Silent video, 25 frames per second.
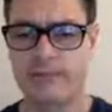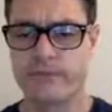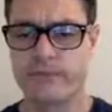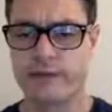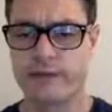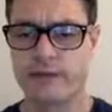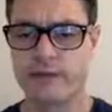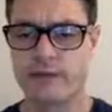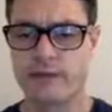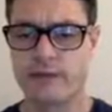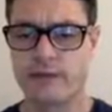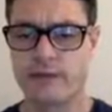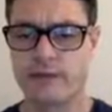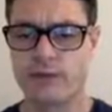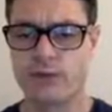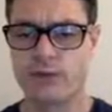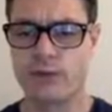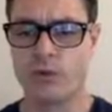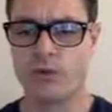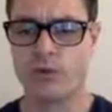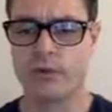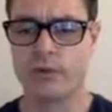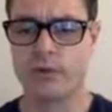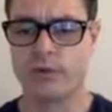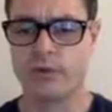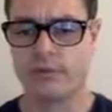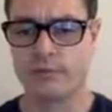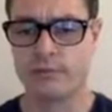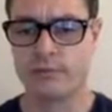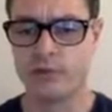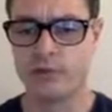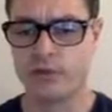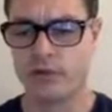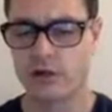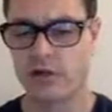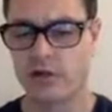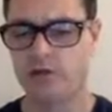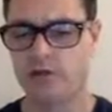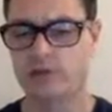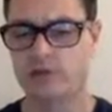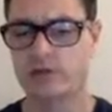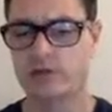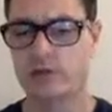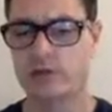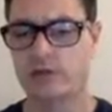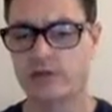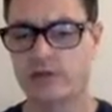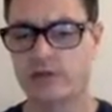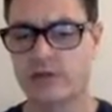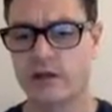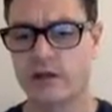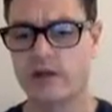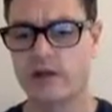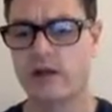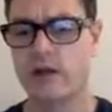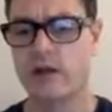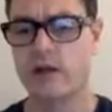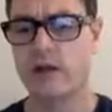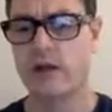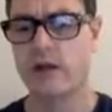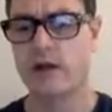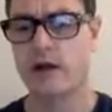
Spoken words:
And what they're symbolic of, but also